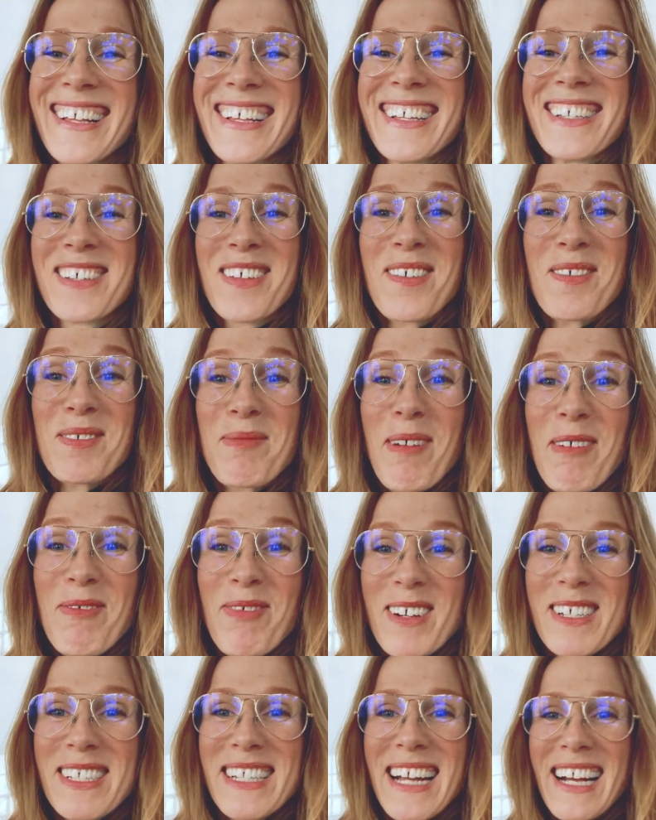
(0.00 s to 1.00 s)
So that was my
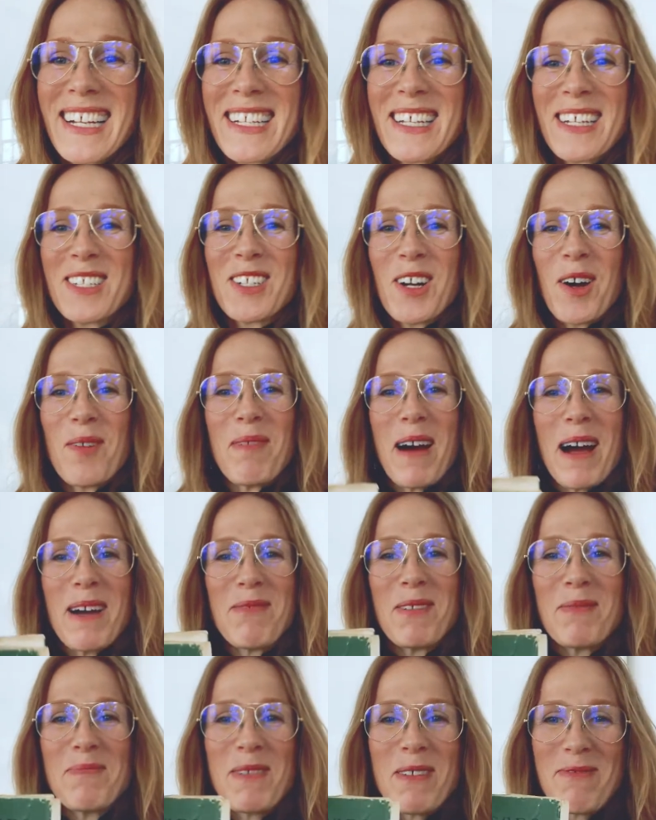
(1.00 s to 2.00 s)
first acting job. I
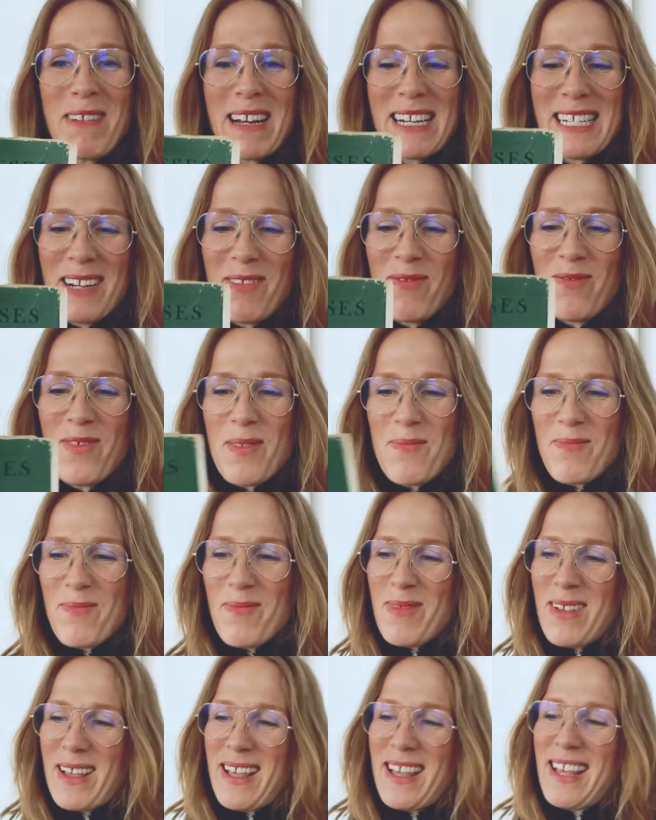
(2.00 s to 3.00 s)
will be reading
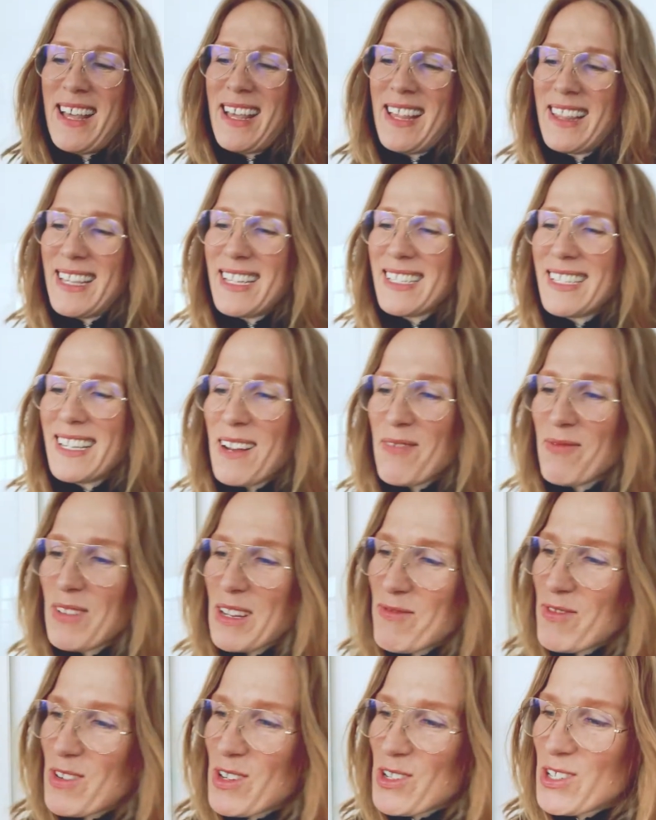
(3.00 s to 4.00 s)
from this lovely
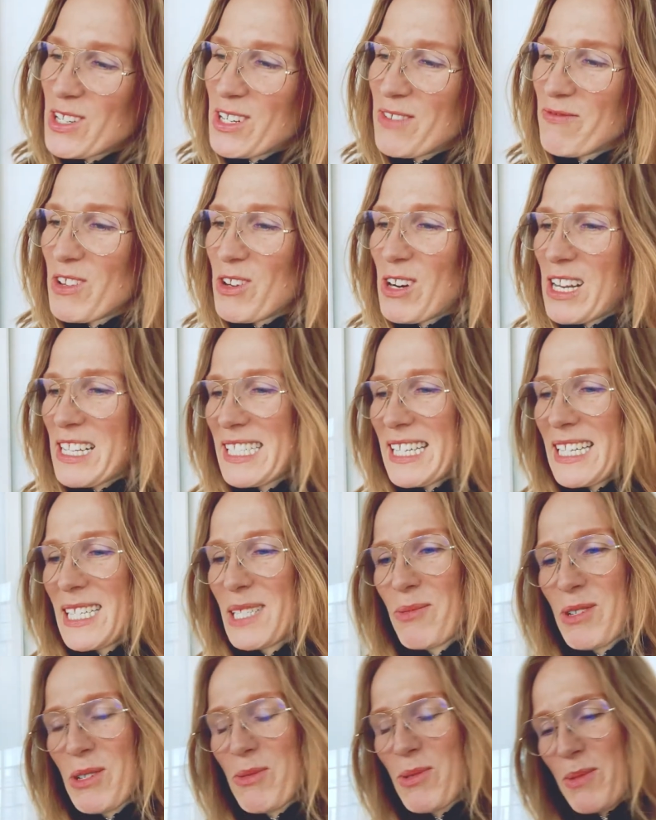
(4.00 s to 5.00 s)
version of Ulysses,
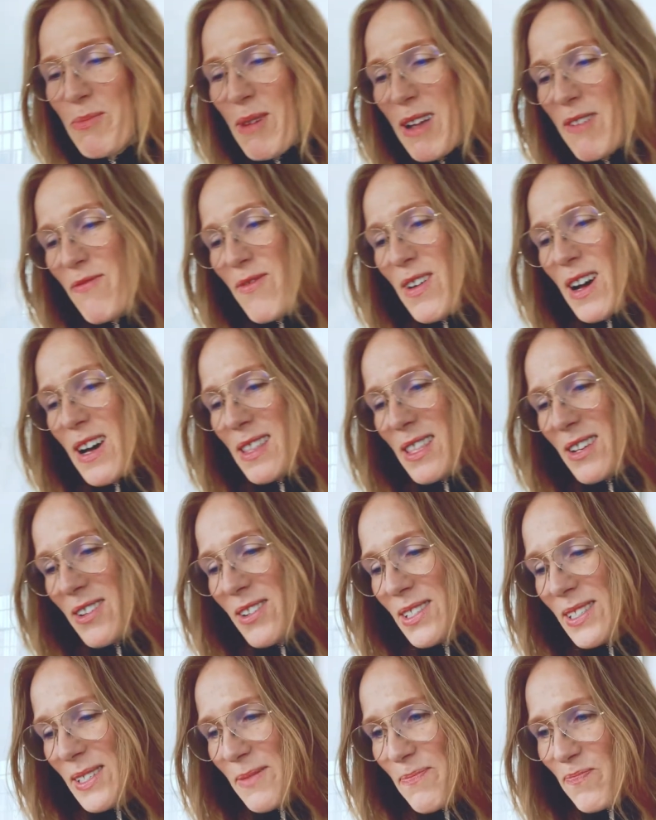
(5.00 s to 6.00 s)
which was my
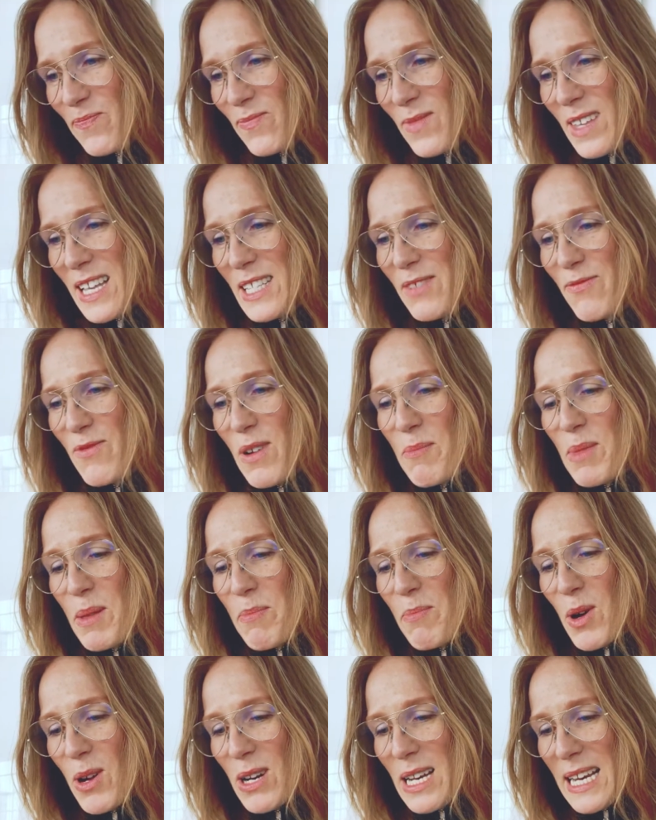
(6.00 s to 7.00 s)
father's. It's from the
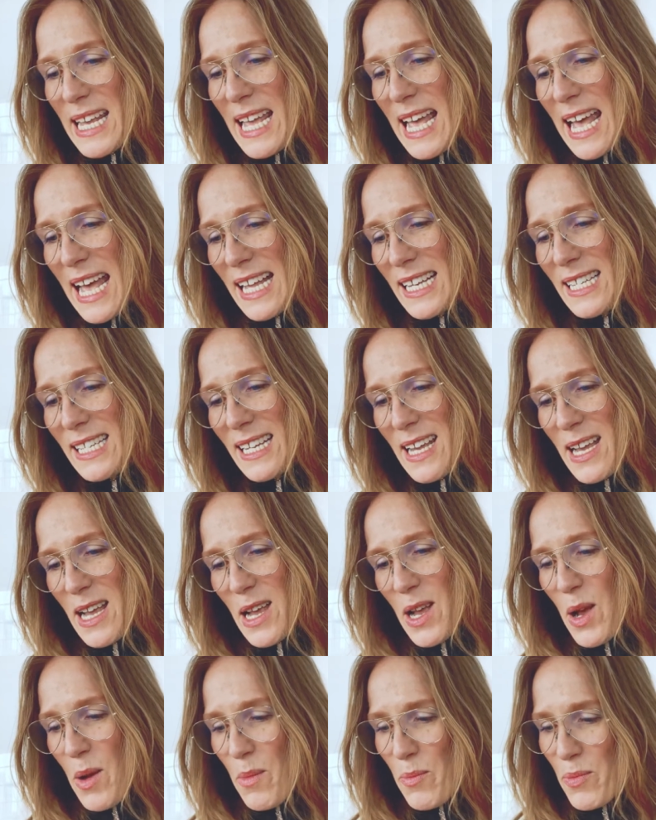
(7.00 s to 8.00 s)
Bodley Head,
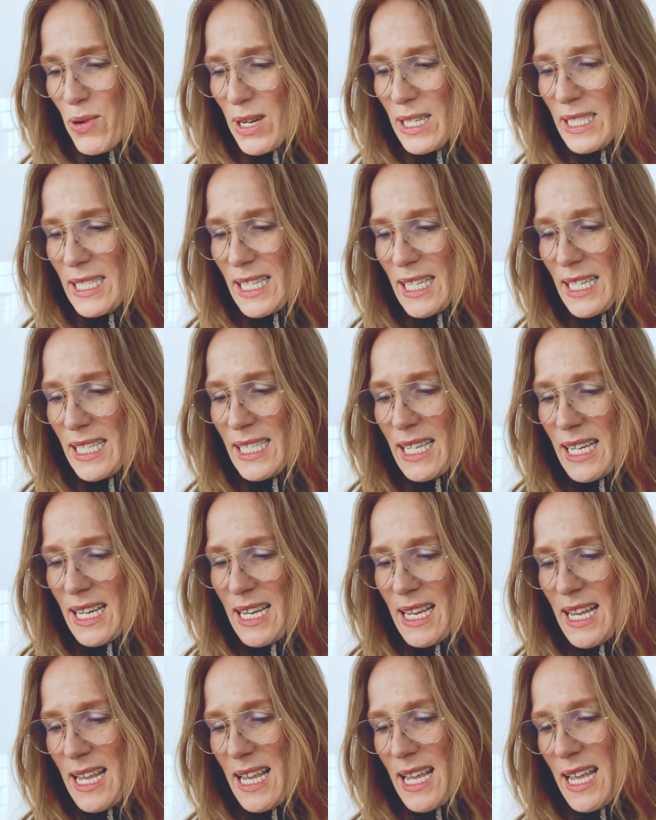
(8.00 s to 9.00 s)
printed
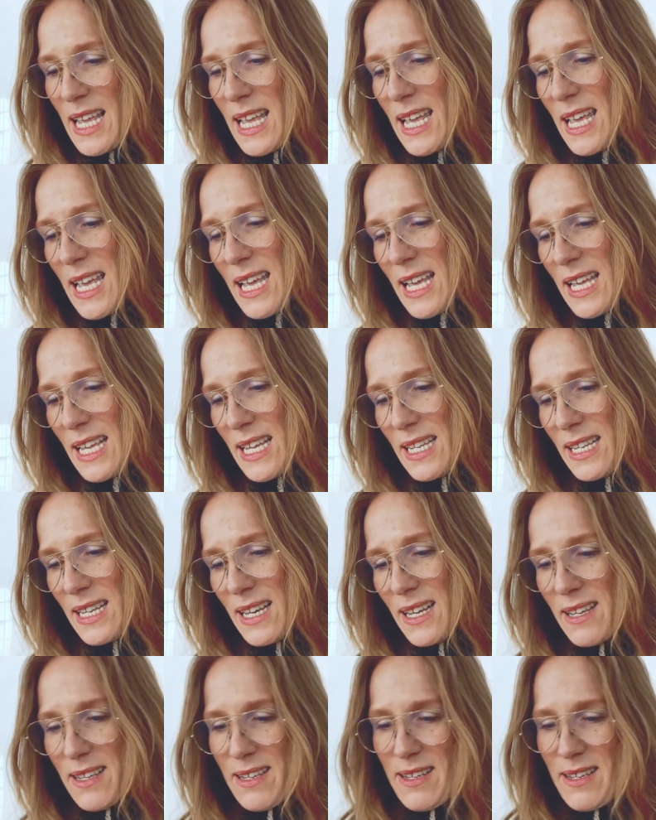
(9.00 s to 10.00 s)
in